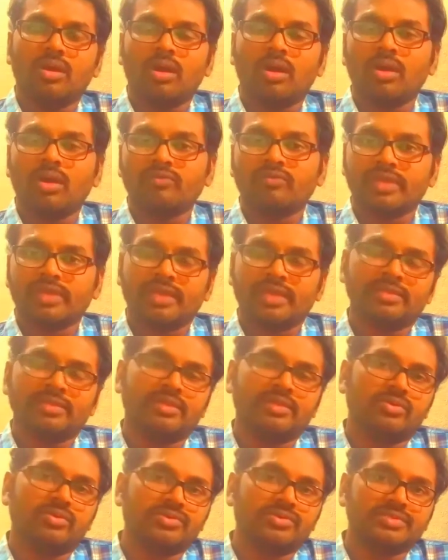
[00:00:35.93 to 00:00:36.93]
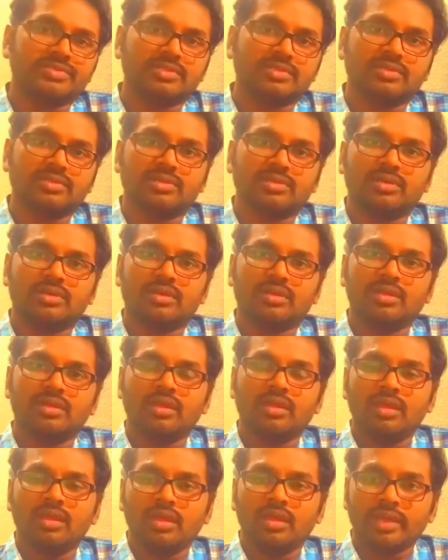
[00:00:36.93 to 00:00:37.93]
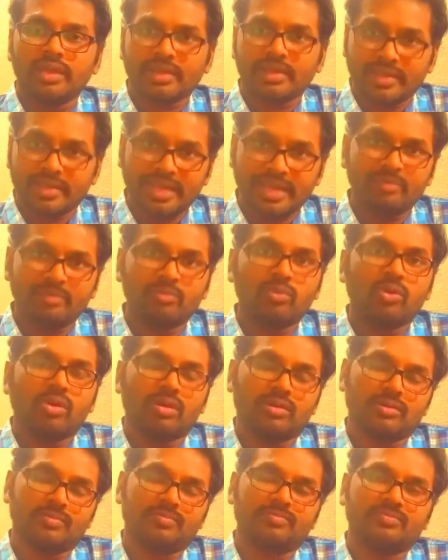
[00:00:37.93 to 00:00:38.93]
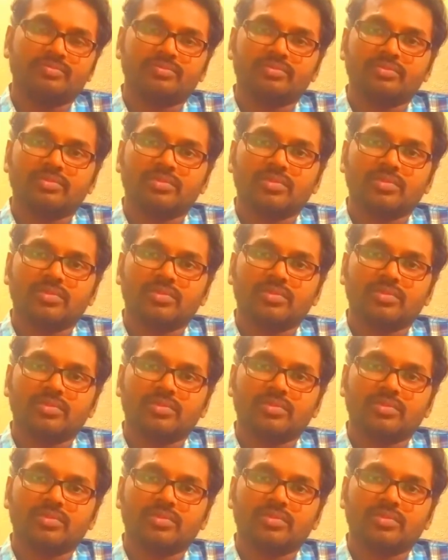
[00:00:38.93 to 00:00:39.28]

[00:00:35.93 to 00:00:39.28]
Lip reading: or we can use a cricket ball.